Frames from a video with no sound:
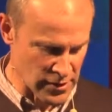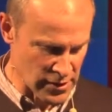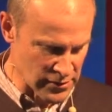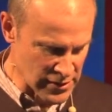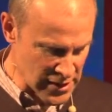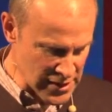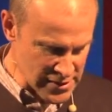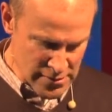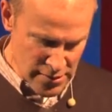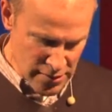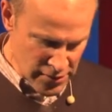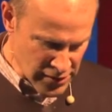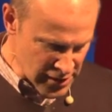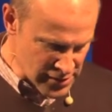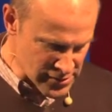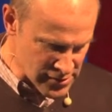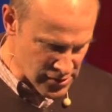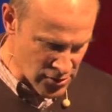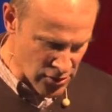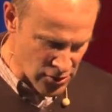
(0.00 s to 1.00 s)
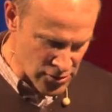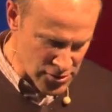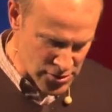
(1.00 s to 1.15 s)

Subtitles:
These are the things that God